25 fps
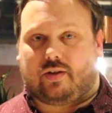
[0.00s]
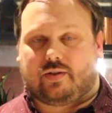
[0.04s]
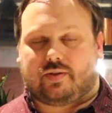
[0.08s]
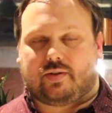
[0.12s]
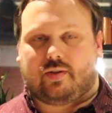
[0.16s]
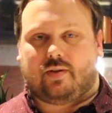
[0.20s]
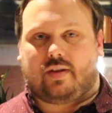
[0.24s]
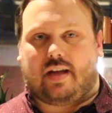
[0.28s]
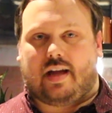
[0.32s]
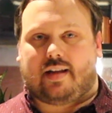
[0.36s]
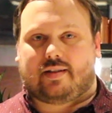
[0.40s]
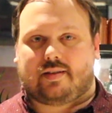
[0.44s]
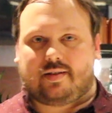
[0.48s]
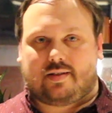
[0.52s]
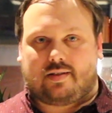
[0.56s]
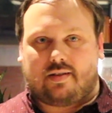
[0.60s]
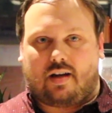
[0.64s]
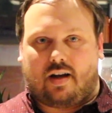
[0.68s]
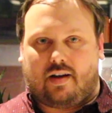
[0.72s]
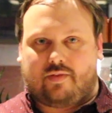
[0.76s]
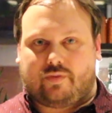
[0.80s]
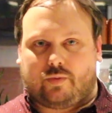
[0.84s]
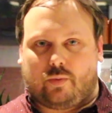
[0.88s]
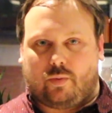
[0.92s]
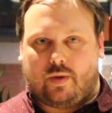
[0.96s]
So that
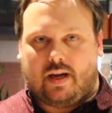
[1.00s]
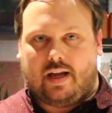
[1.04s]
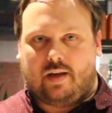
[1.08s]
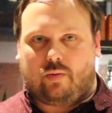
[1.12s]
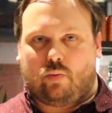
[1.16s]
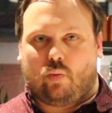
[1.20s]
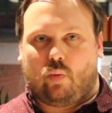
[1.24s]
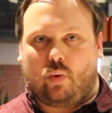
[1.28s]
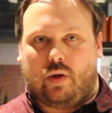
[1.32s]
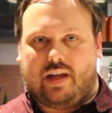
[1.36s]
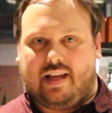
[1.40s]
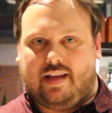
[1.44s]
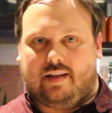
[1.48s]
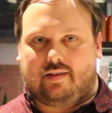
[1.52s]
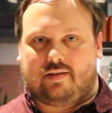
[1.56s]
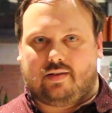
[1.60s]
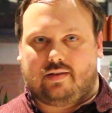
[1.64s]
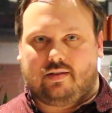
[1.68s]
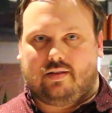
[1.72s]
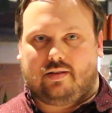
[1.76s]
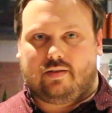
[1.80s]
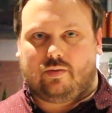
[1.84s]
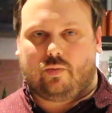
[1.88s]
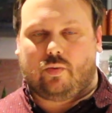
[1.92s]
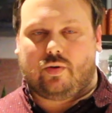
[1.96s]
soft red wheat
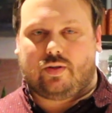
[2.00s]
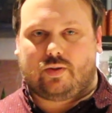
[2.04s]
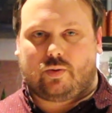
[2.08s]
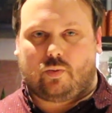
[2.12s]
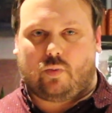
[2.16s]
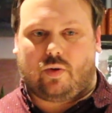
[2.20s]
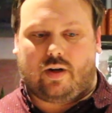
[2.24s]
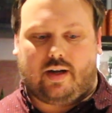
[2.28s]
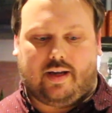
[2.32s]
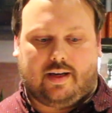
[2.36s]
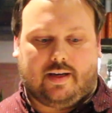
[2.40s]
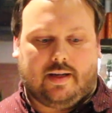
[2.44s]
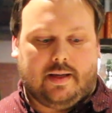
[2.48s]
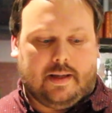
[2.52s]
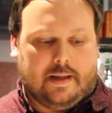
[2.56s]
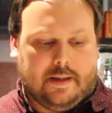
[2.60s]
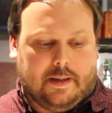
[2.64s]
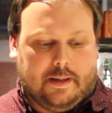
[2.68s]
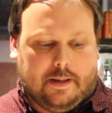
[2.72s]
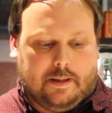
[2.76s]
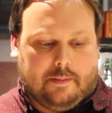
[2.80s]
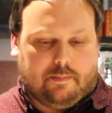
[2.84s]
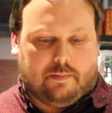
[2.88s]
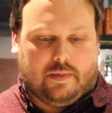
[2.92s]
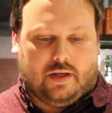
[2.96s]
was what
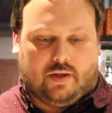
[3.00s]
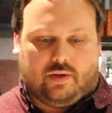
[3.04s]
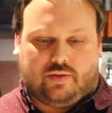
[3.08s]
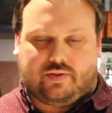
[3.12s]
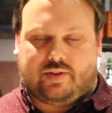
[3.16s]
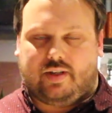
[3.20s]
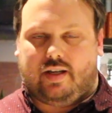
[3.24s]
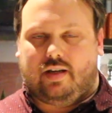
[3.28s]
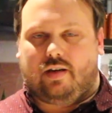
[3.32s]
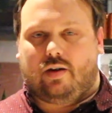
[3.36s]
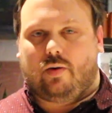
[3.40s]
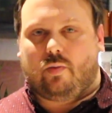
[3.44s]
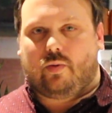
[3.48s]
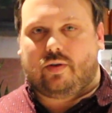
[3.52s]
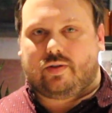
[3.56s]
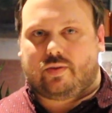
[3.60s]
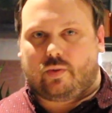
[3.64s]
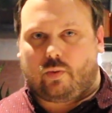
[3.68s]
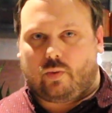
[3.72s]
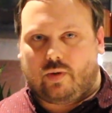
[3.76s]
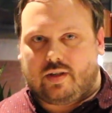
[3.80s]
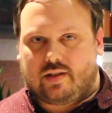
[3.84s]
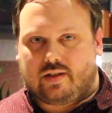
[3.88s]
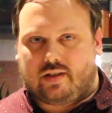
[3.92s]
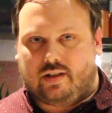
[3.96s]
Bill Sr. was
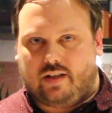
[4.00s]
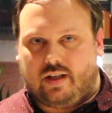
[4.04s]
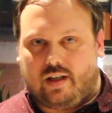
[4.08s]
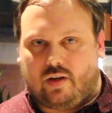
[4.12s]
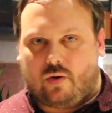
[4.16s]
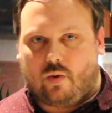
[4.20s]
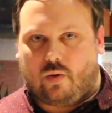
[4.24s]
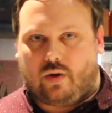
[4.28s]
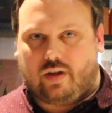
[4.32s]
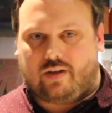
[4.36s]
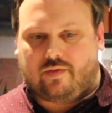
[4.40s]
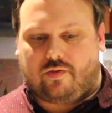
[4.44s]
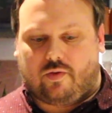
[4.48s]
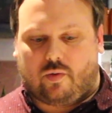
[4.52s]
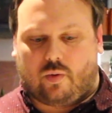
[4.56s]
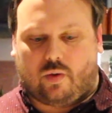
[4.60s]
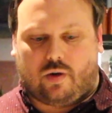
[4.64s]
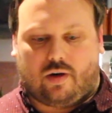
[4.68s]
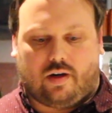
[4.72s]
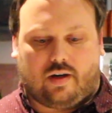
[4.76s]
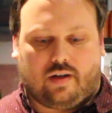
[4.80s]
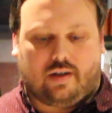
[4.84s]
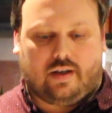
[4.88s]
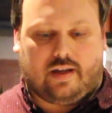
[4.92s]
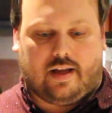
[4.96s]
originally going
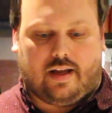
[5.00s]
for.